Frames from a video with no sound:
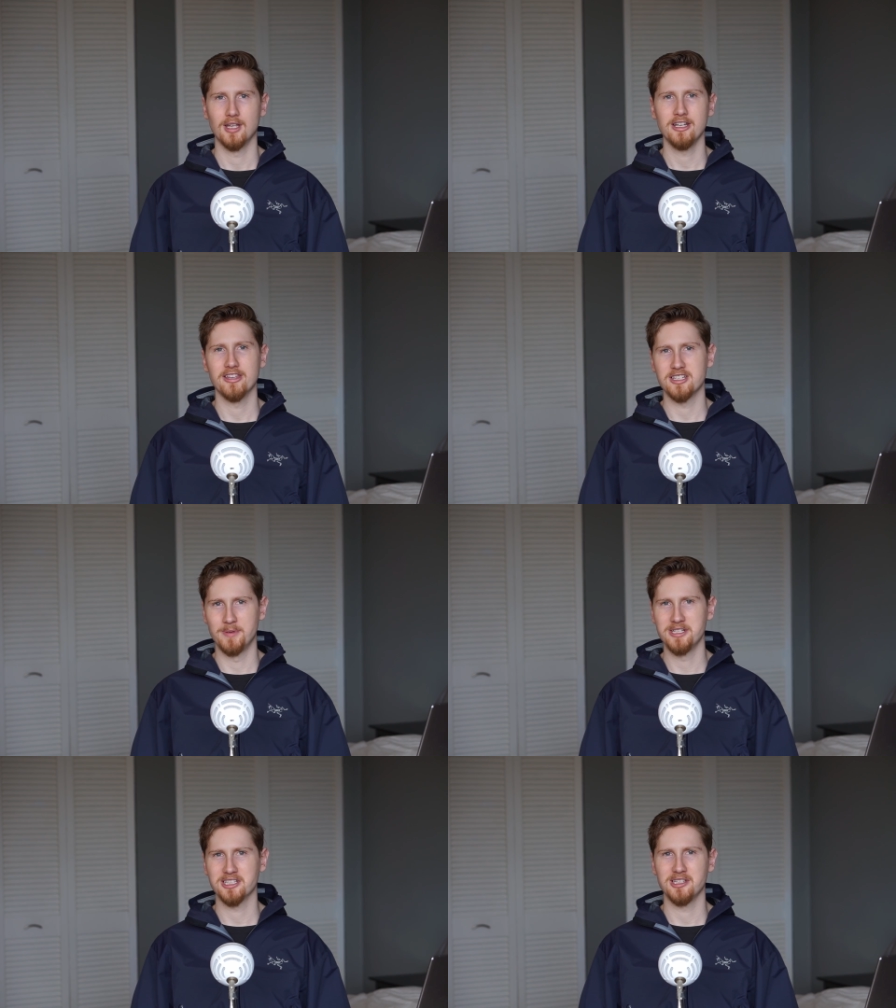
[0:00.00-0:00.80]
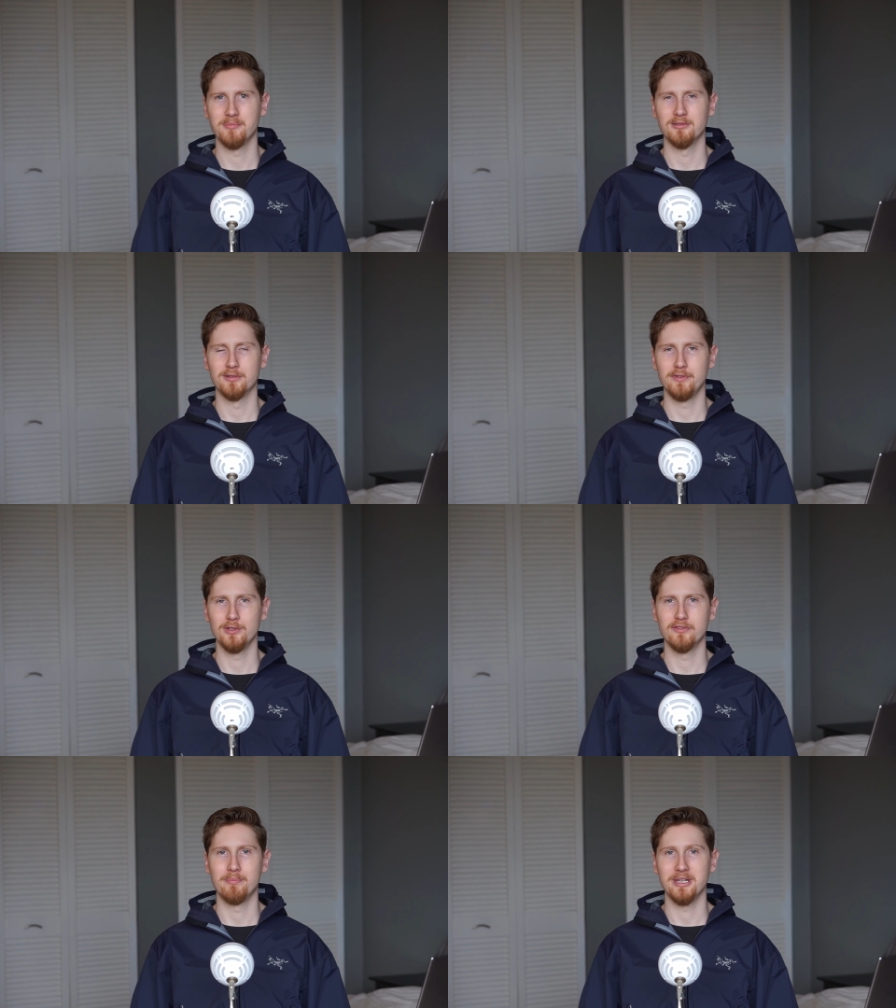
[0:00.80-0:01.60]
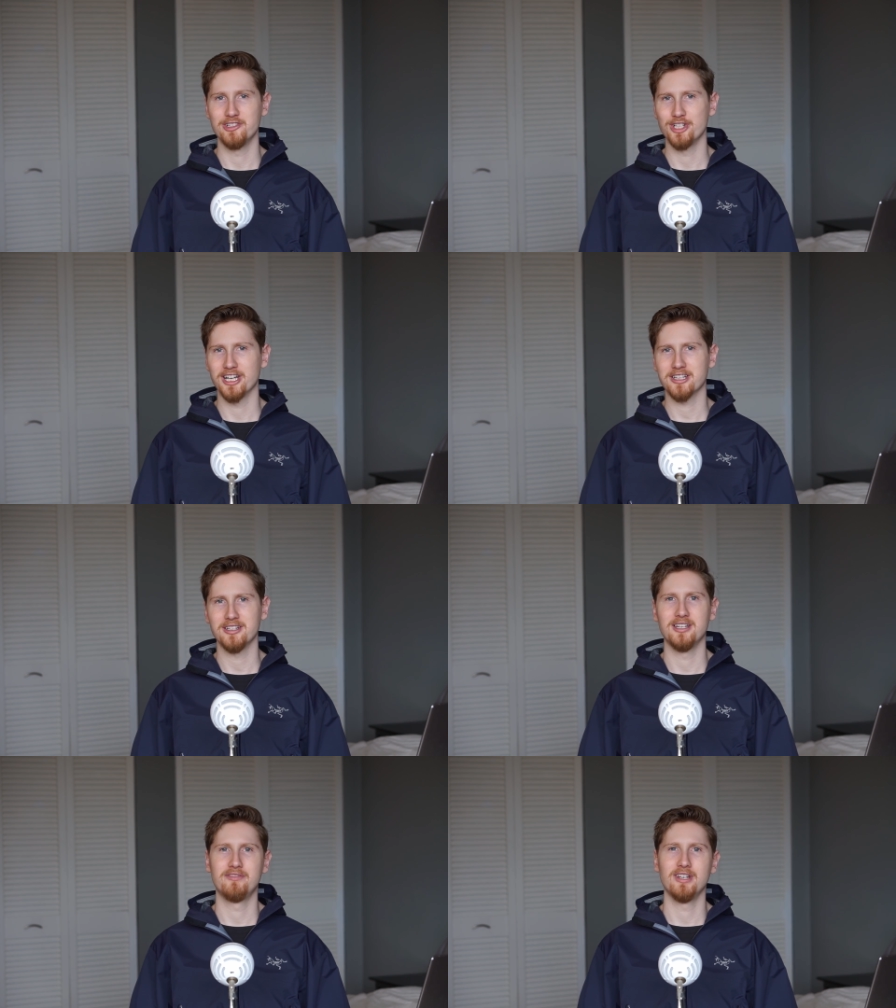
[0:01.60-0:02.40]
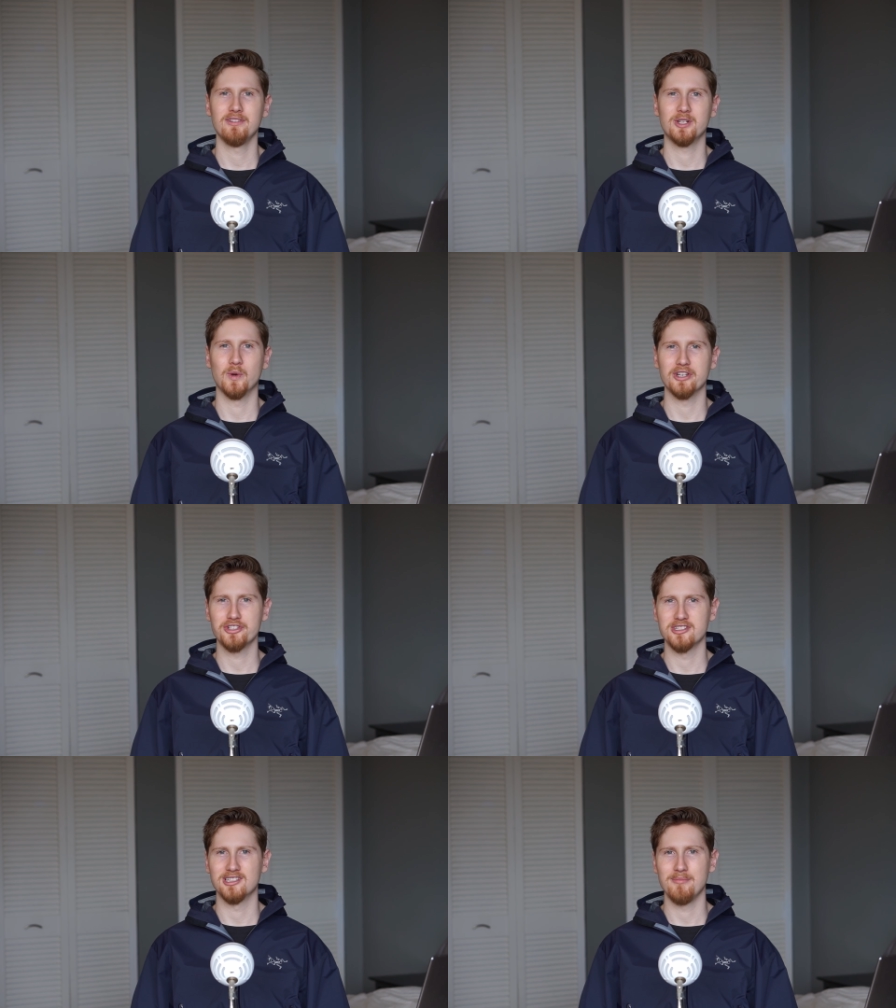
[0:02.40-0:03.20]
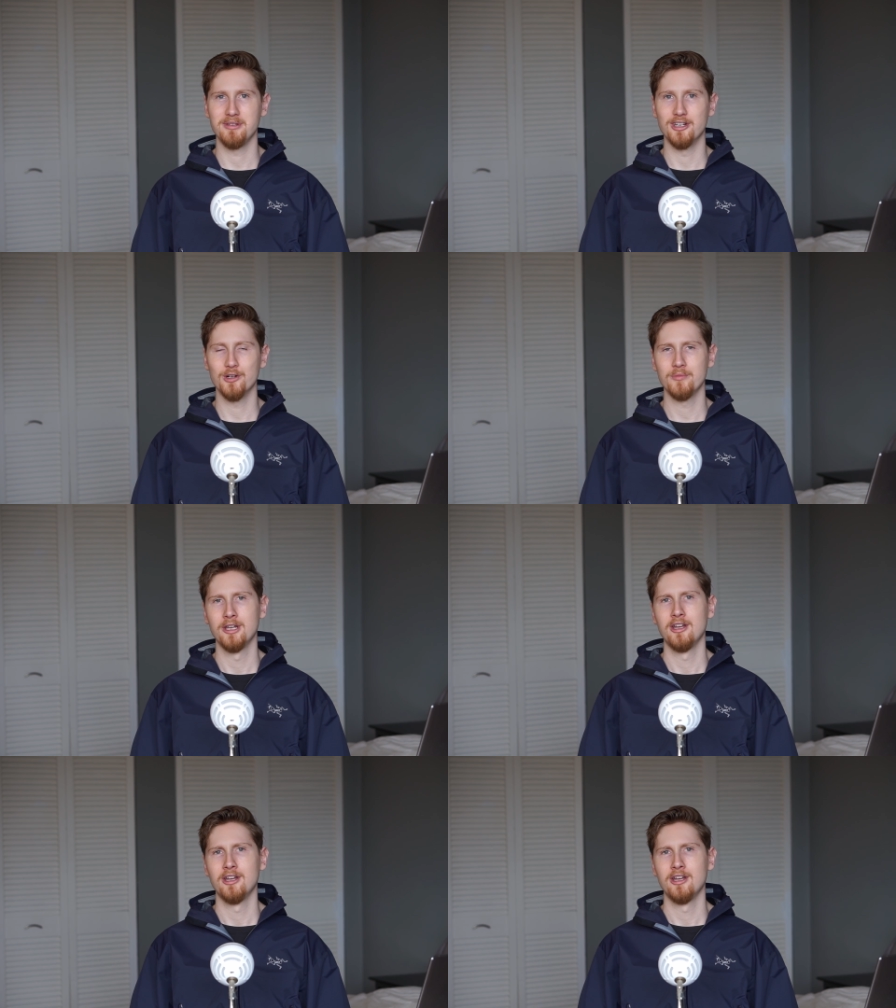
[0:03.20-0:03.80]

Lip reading: And yeah, that's basically my review of the Beta jacket. If you have any questions, let me know.